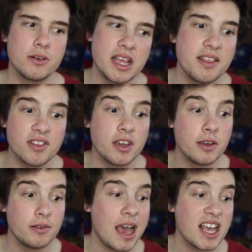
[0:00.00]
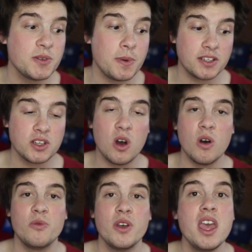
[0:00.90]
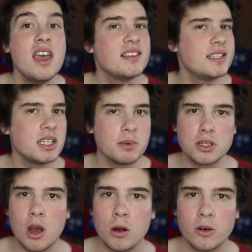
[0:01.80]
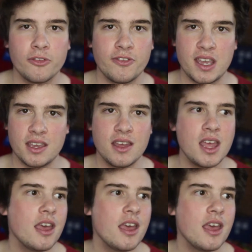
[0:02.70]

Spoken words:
in the aspect of the cinematography,